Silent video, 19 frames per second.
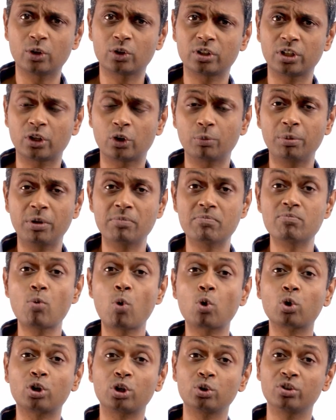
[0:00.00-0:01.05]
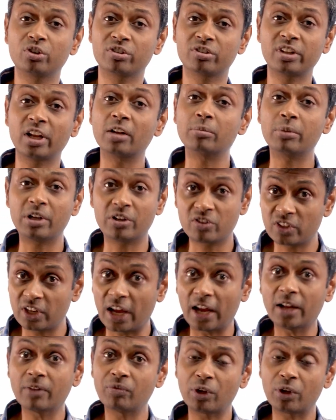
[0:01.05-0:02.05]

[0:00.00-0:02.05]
look, there could be more to this than meets the eye.